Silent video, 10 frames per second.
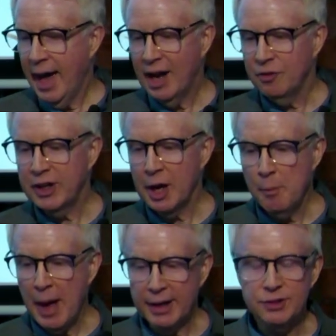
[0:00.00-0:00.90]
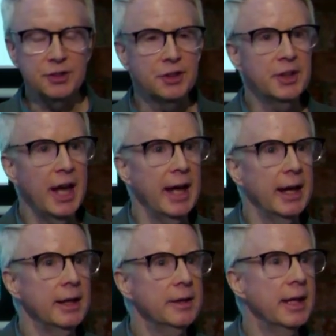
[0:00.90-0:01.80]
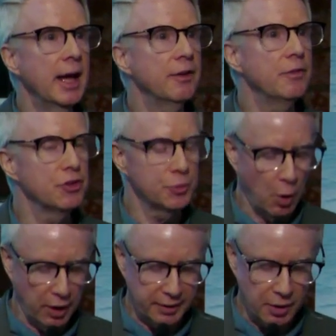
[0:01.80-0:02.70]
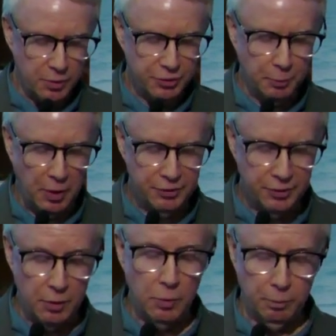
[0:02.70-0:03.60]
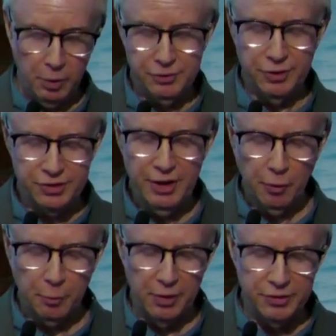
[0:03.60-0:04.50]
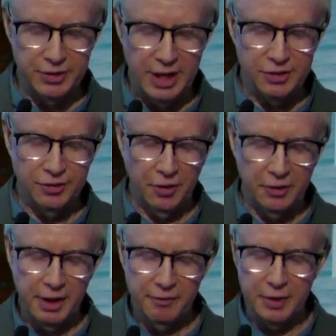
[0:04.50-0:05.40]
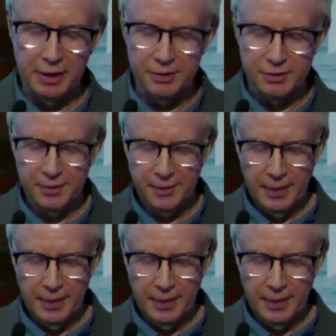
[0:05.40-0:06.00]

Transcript: And if we come back to today, the end of this morning, there was a present, there were present several presentations on governance.